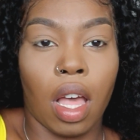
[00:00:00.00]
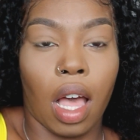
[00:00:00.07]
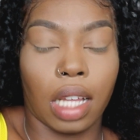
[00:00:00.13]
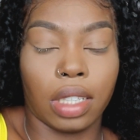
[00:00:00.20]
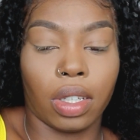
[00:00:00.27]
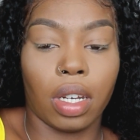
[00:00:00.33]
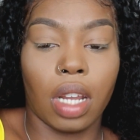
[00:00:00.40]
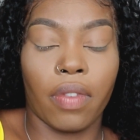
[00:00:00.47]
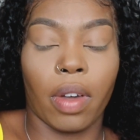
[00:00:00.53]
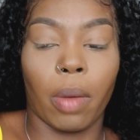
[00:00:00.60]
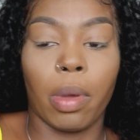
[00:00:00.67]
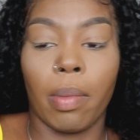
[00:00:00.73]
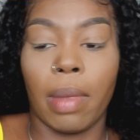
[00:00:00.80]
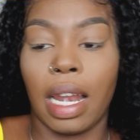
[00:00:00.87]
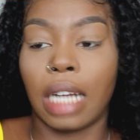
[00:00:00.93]
I don't know if I'll
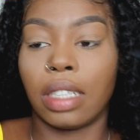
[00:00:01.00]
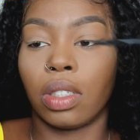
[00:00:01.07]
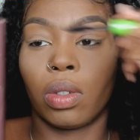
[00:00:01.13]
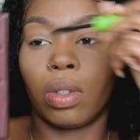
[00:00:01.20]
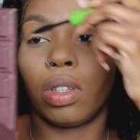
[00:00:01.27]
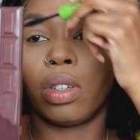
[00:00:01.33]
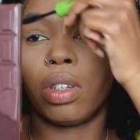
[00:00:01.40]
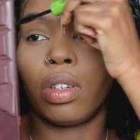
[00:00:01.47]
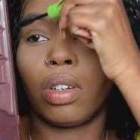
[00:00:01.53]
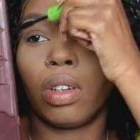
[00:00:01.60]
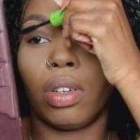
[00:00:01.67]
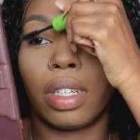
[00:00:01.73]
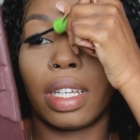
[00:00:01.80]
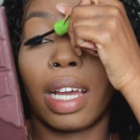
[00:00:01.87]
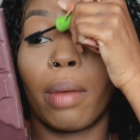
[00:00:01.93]
put my lashes on
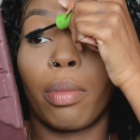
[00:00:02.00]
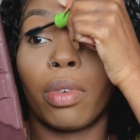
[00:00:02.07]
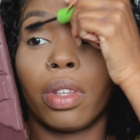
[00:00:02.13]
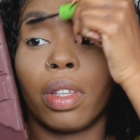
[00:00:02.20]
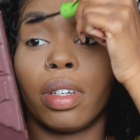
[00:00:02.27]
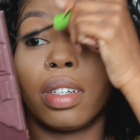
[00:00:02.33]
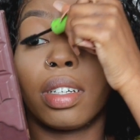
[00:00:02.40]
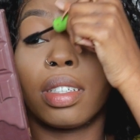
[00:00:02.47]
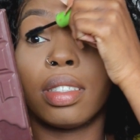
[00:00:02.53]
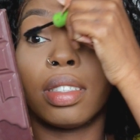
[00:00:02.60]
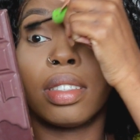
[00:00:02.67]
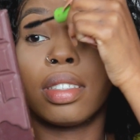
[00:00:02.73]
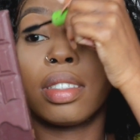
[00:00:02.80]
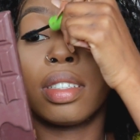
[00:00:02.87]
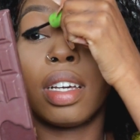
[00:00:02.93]
camera though,
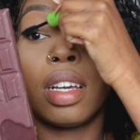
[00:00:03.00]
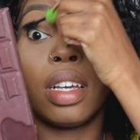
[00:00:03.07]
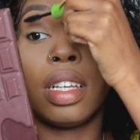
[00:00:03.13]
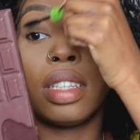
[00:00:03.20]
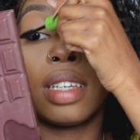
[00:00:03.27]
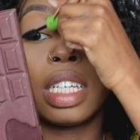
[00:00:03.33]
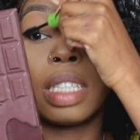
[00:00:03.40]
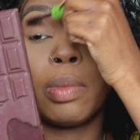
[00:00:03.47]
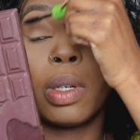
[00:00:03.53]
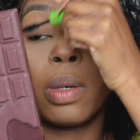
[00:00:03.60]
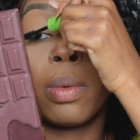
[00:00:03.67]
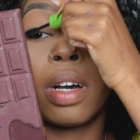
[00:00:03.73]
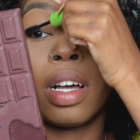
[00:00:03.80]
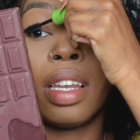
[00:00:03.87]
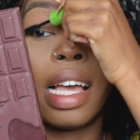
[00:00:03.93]
because it takes me a
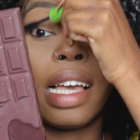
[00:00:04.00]
while.